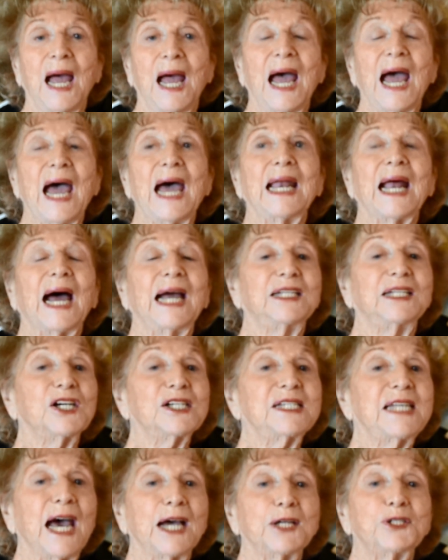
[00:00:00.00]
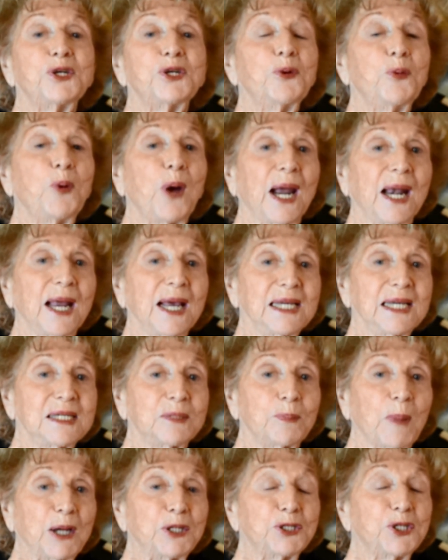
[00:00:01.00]
And I just had 2
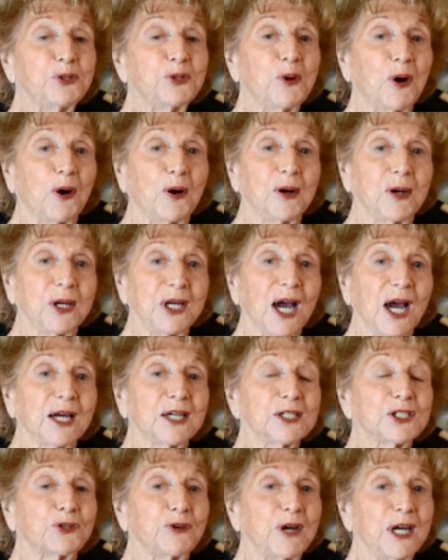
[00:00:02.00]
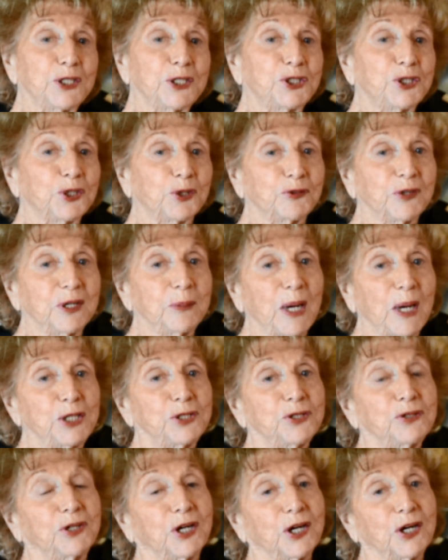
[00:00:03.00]
weddings, my 2 youngest grandchildren, my
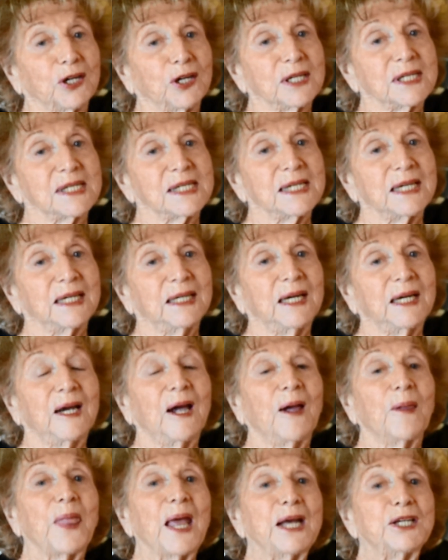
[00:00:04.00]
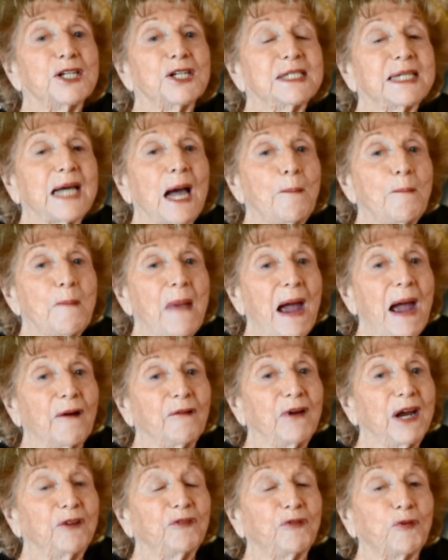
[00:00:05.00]
2 girls. They just got
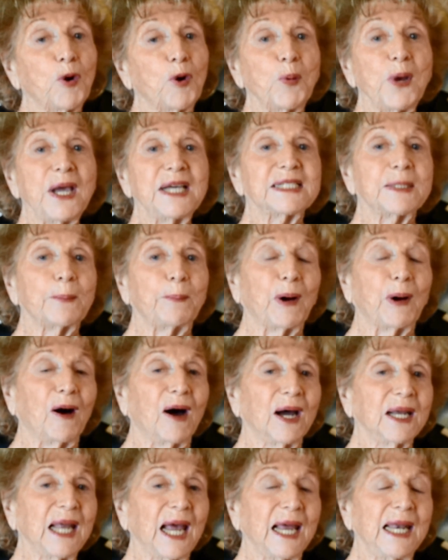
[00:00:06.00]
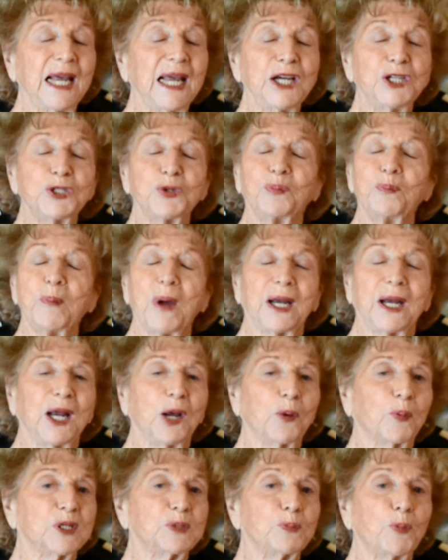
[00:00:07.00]
married 4 weeks apart, and each
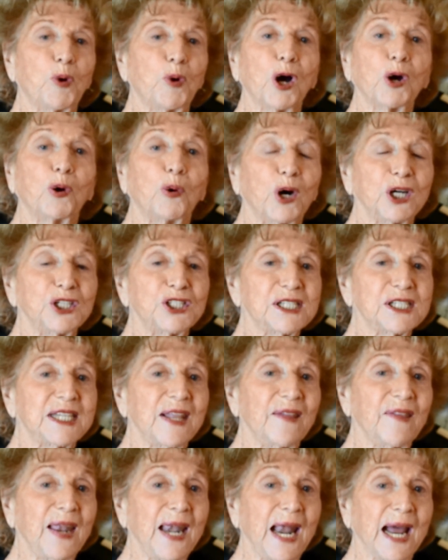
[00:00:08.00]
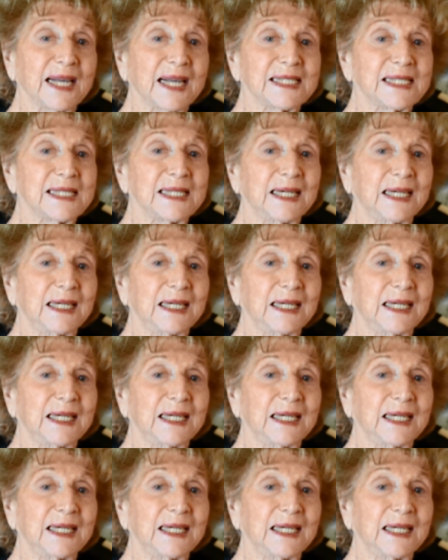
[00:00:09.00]
wedding was more gorgeous than the next.